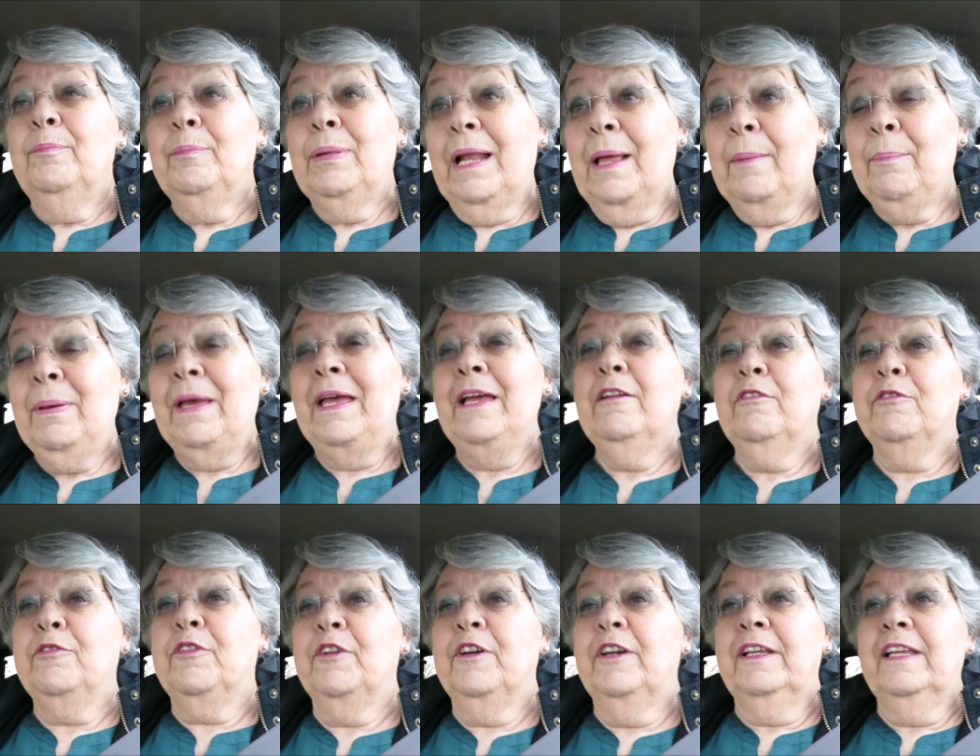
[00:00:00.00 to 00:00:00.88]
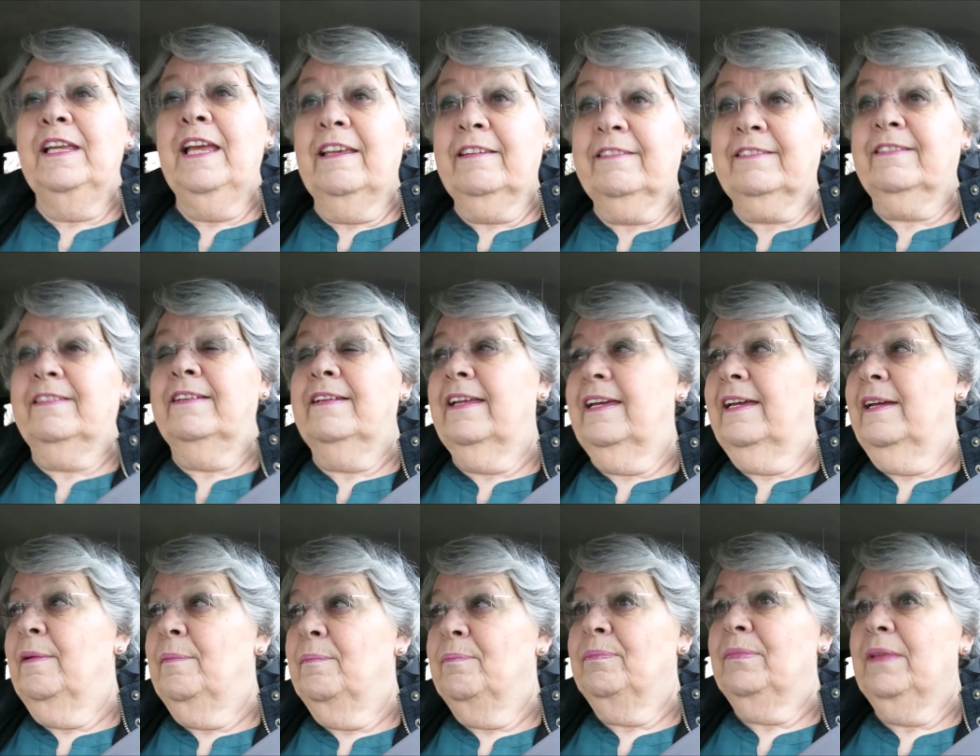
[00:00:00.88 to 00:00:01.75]
But I paid for it
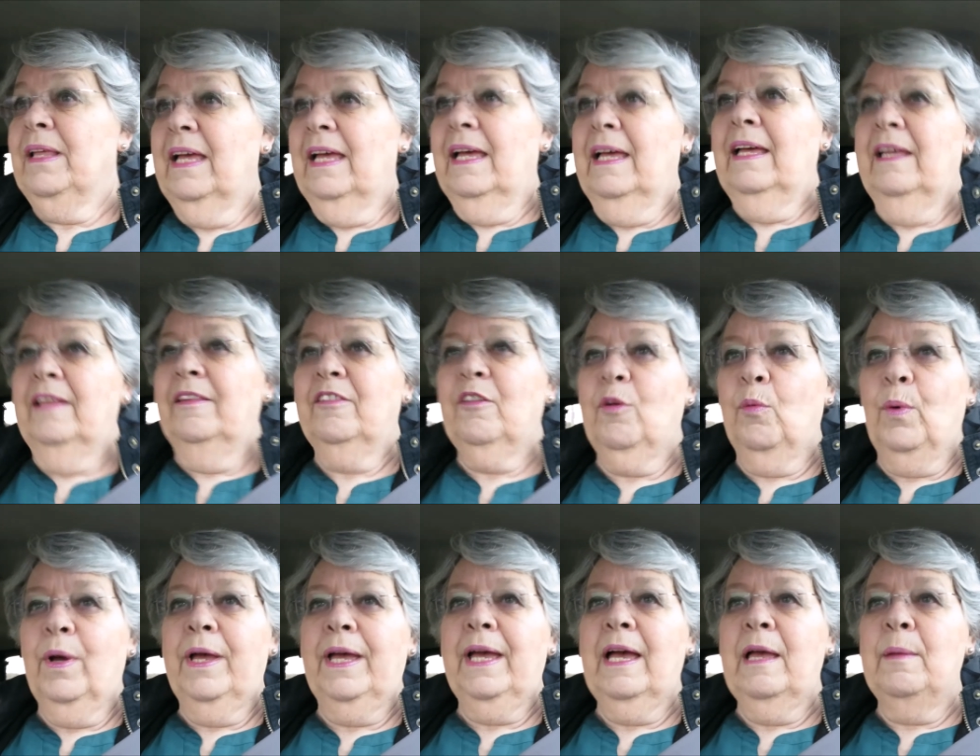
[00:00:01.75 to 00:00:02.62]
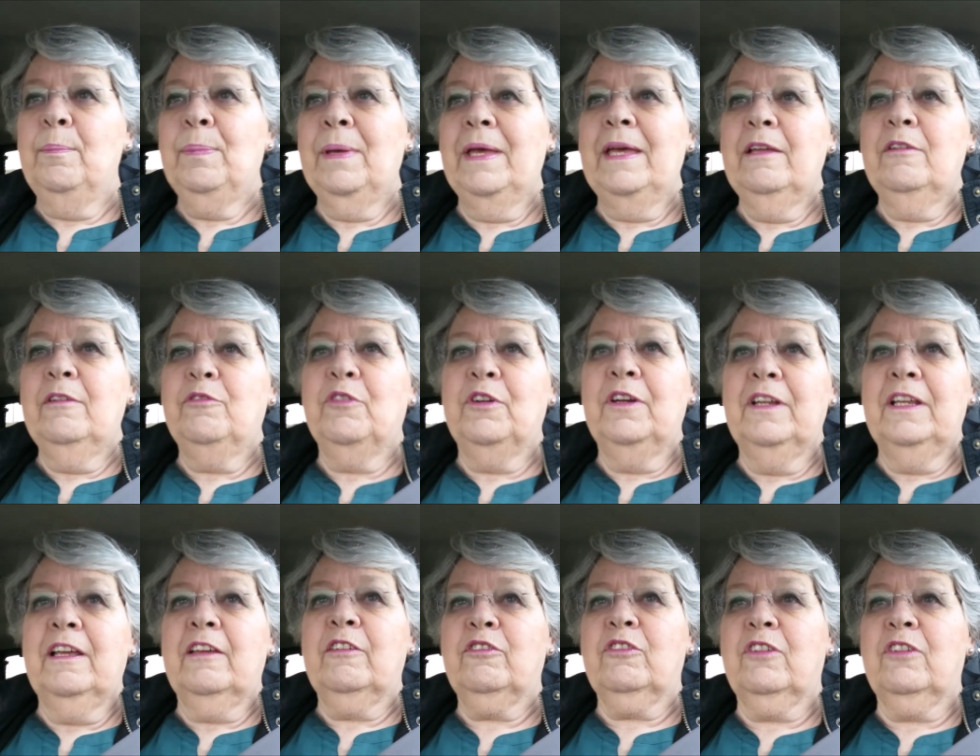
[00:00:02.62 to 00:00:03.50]
yesterday. And the way I paid for
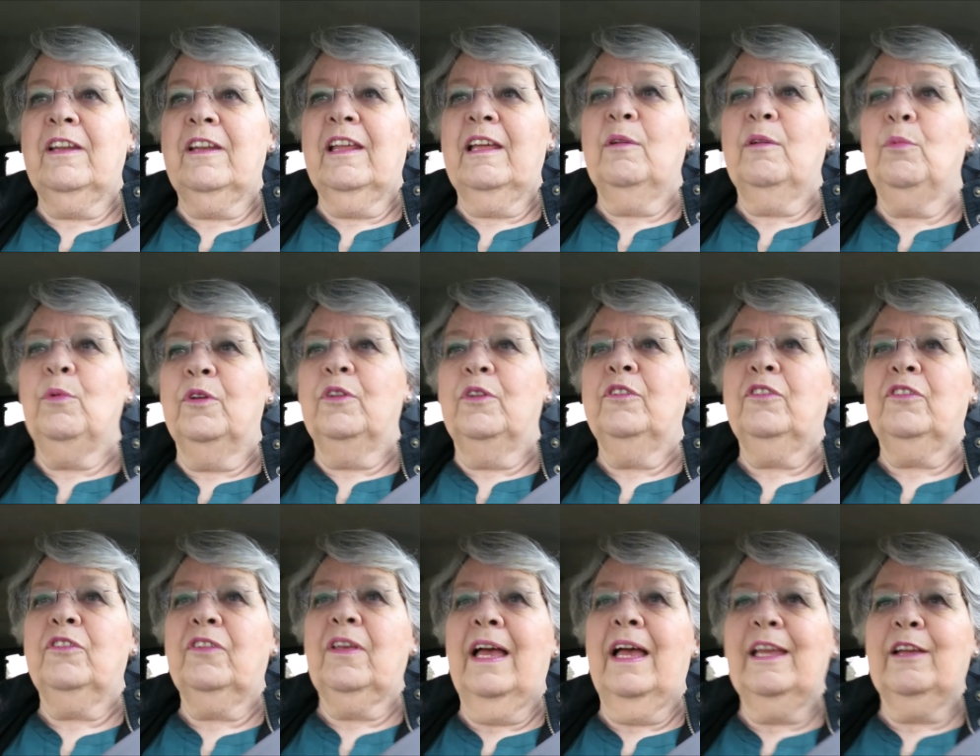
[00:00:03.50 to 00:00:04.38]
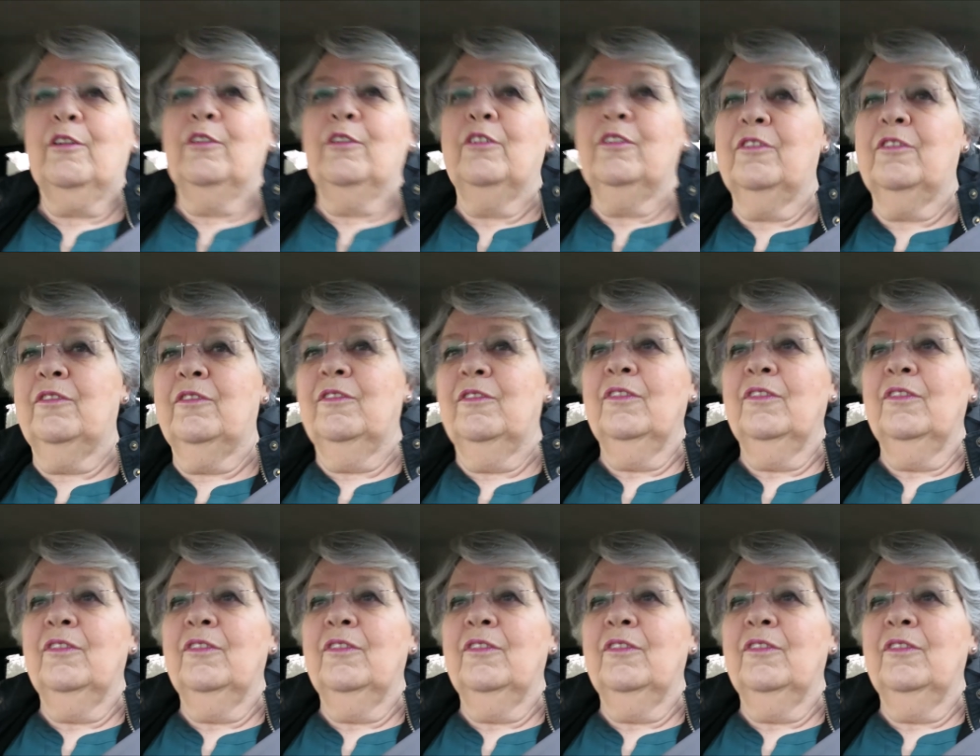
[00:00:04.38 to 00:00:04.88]
it yesterday was I could